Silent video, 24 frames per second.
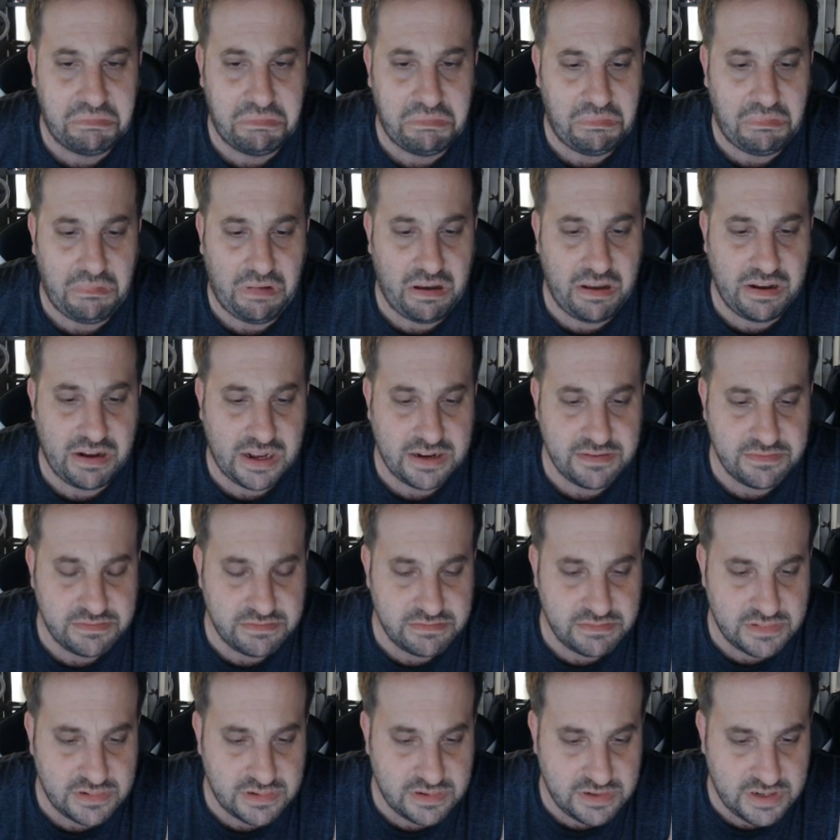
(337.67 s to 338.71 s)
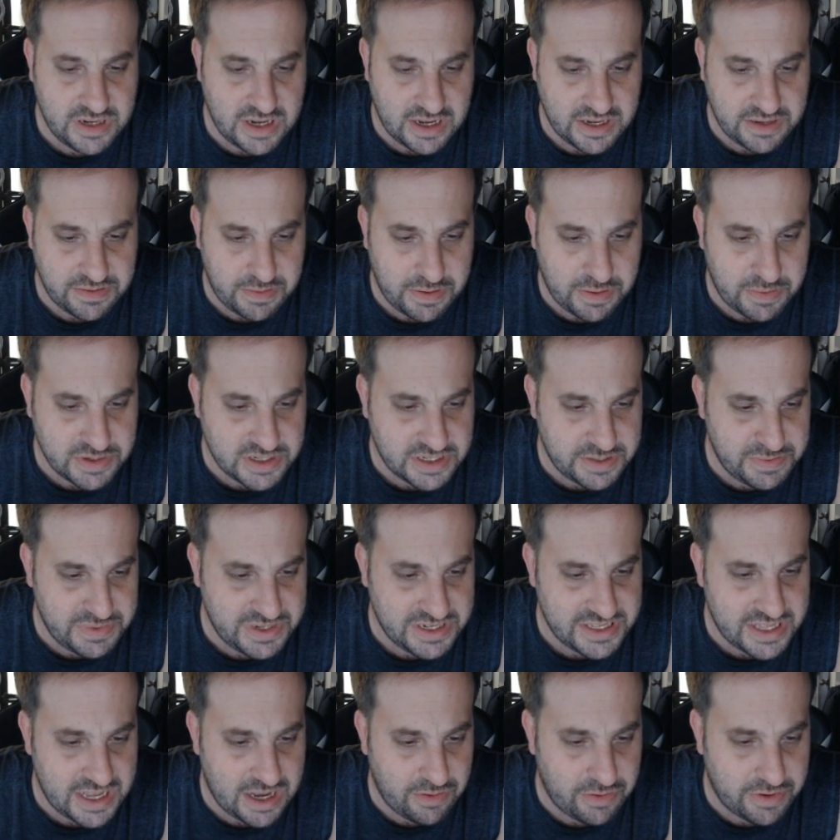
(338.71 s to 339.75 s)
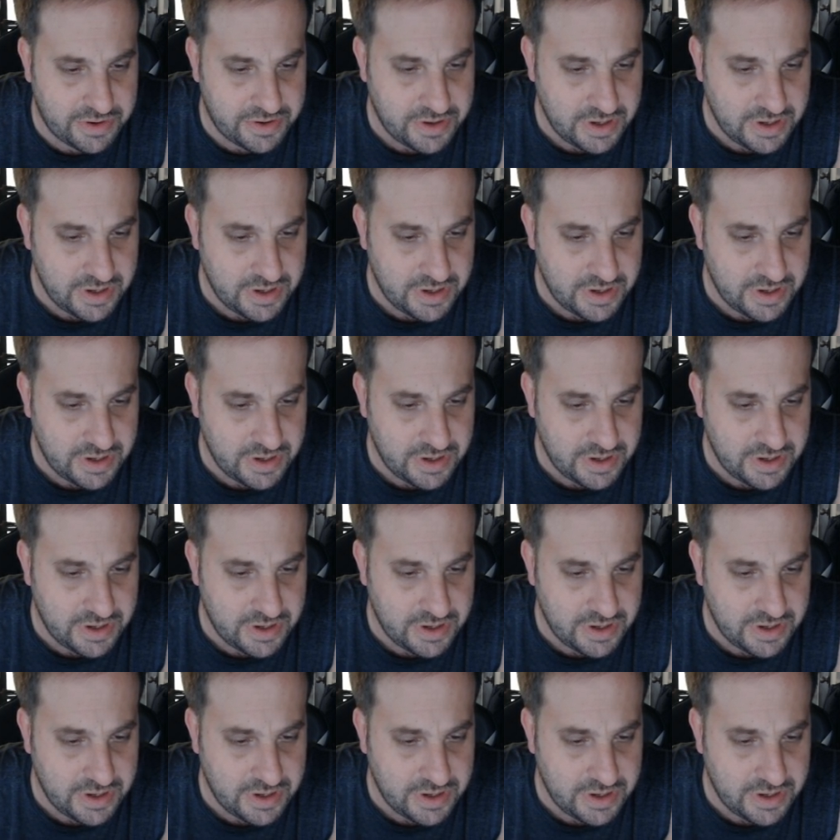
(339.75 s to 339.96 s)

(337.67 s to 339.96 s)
I yeah, I must have missed that one.